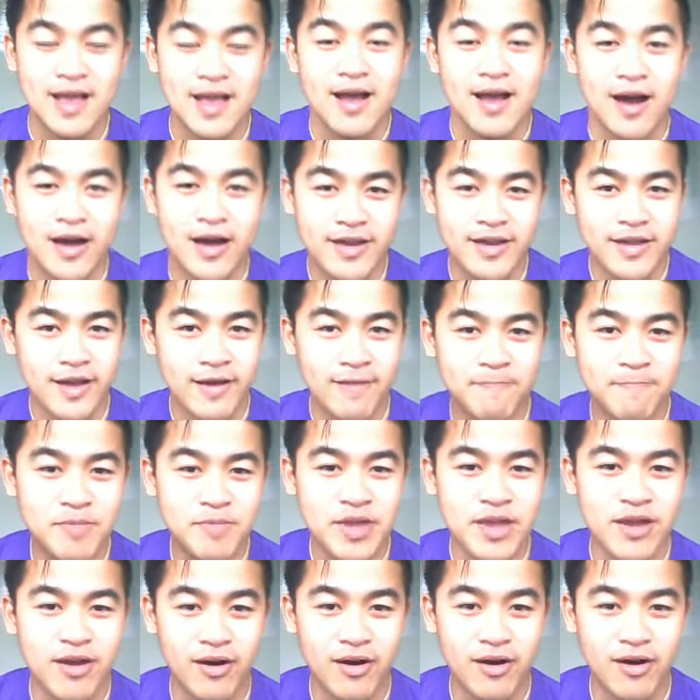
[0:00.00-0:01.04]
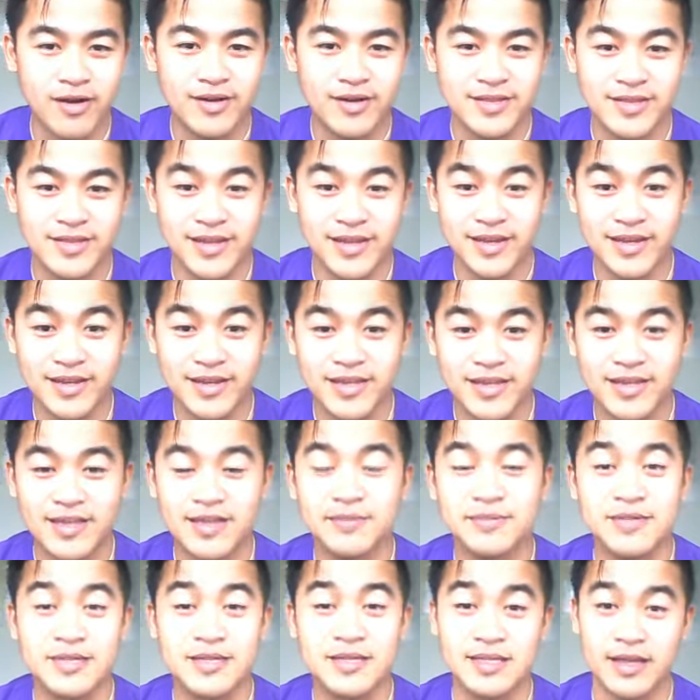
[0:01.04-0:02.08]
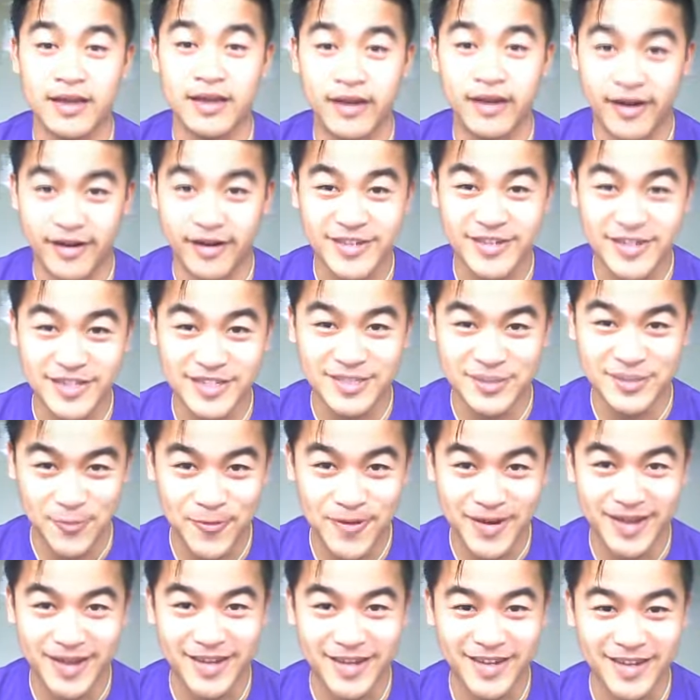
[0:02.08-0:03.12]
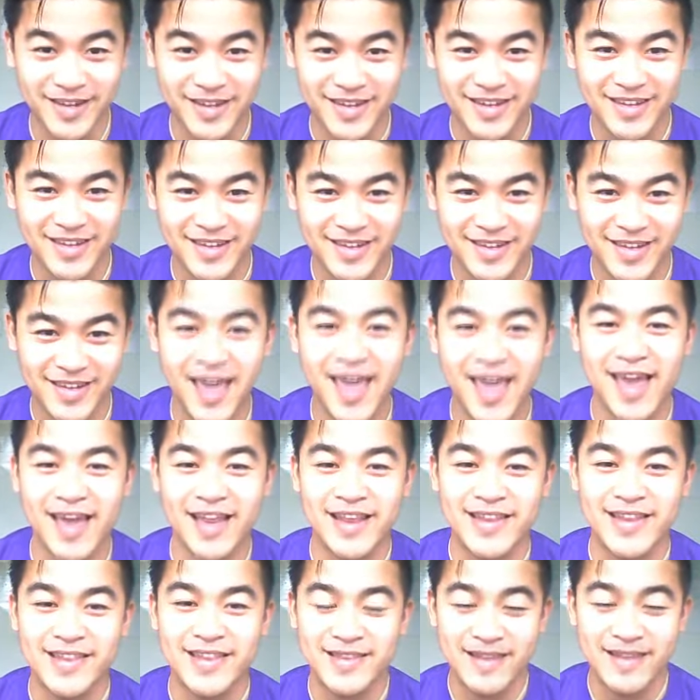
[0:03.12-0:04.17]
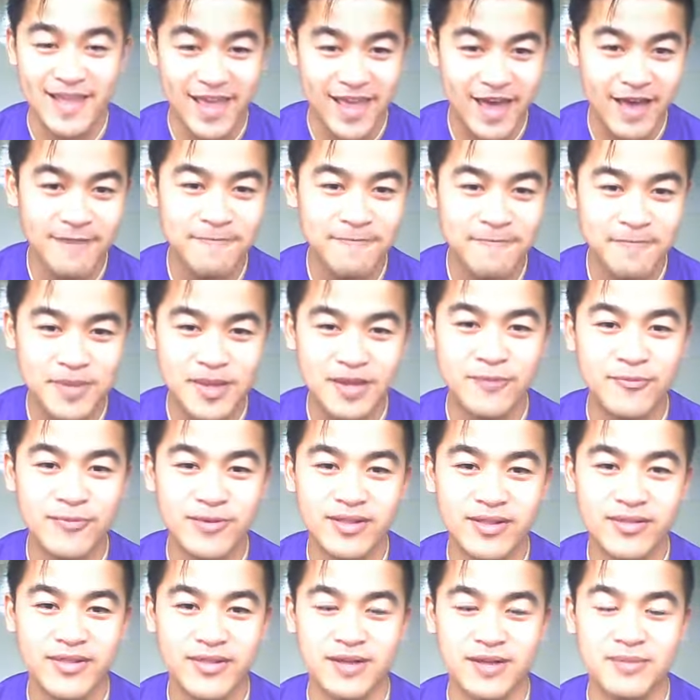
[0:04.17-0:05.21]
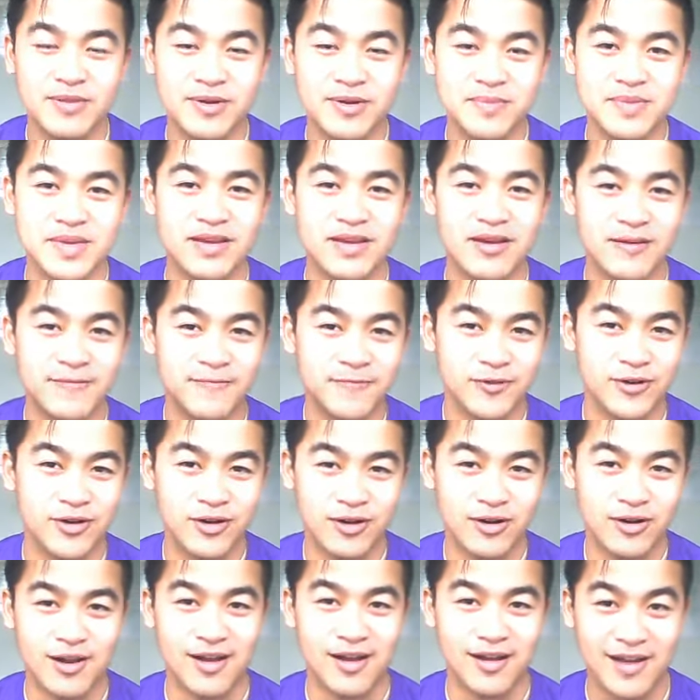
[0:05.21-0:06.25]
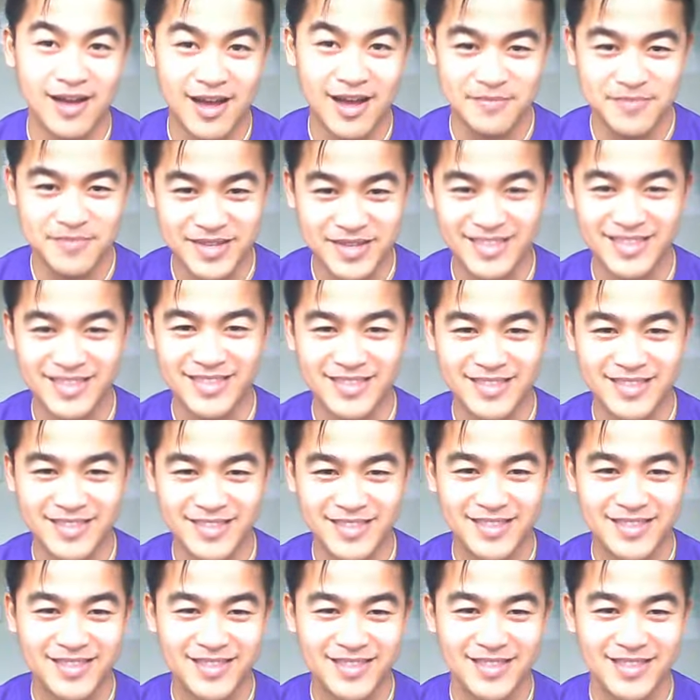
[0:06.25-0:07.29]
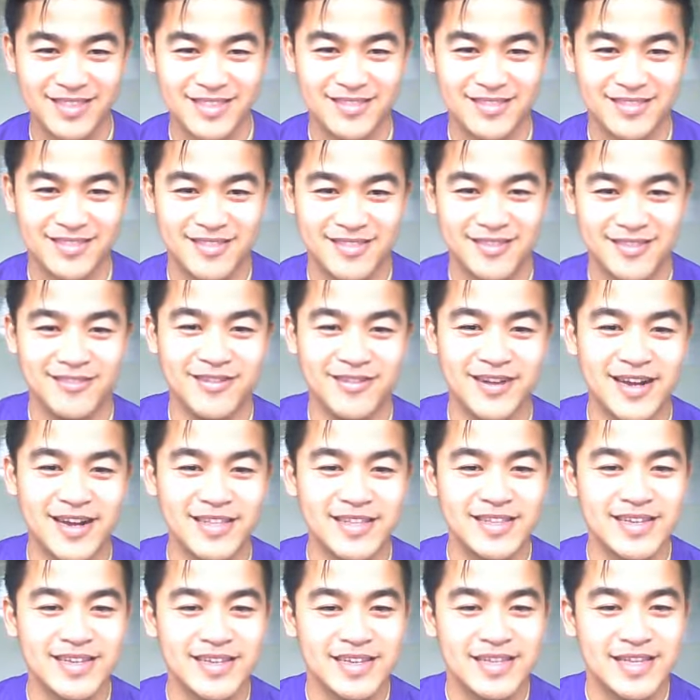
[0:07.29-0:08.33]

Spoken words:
An FB a day keeps the psychiatrist away, and FB will never be a 4 o'clock habit. Alright?